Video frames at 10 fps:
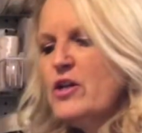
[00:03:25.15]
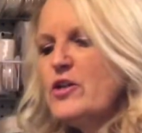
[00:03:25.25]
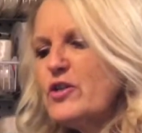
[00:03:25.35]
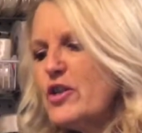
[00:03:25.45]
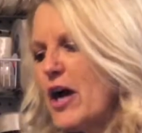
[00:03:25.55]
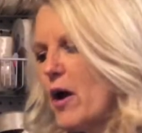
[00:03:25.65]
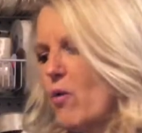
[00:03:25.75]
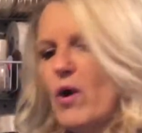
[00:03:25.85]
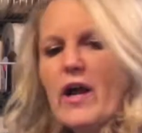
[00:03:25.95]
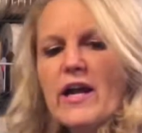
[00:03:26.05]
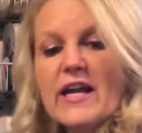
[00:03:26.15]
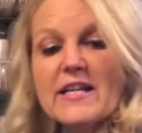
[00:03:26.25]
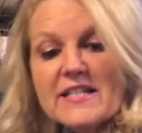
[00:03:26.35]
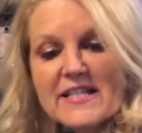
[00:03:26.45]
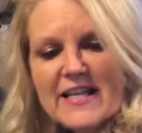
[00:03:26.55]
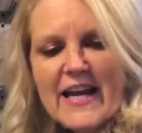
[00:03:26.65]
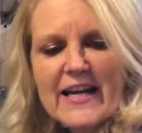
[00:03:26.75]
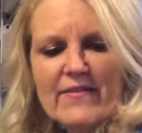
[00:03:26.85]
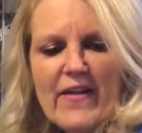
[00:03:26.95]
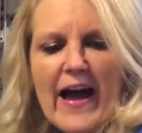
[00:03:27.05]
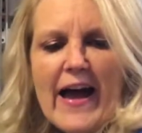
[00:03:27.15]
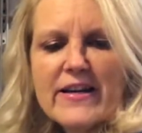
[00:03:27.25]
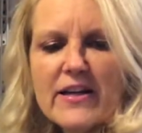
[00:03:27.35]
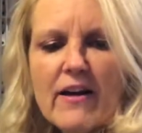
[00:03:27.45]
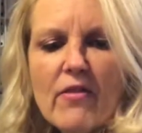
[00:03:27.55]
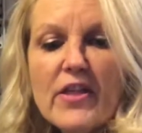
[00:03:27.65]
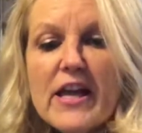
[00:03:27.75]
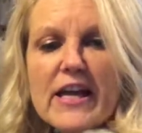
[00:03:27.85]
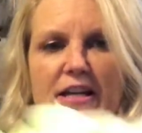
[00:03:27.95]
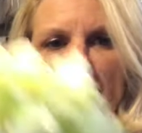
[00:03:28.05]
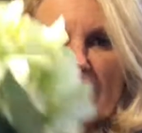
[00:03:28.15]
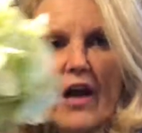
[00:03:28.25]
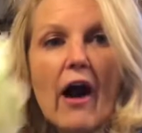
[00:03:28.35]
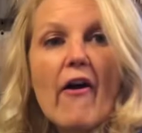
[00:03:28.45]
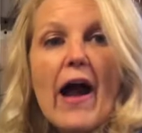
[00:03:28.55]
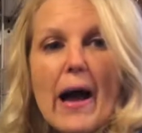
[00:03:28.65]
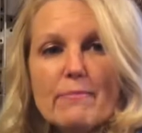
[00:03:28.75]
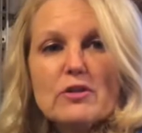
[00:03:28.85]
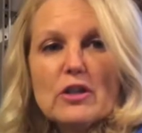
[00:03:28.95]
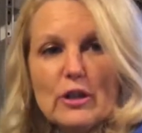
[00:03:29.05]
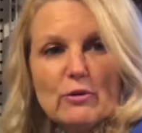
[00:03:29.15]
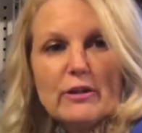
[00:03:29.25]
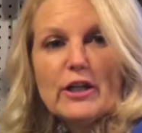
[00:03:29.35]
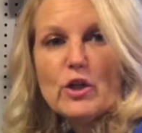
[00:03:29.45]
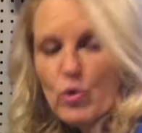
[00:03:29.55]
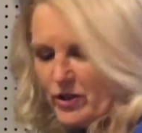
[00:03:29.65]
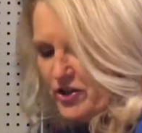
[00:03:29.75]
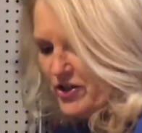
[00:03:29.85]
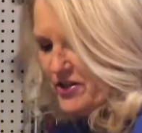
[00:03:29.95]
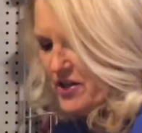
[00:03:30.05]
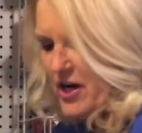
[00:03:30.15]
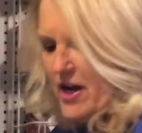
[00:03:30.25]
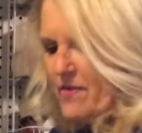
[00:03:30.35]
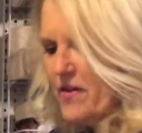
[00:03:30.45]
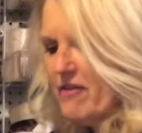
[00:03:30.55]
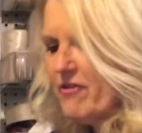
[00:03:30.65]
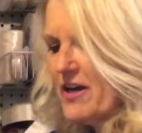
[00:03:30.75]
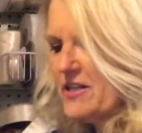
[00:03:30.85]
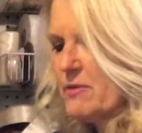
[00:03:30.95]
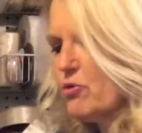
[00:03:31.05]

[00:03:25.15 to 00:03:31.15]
So in saying that, these are absolutely gorgeous. They've got some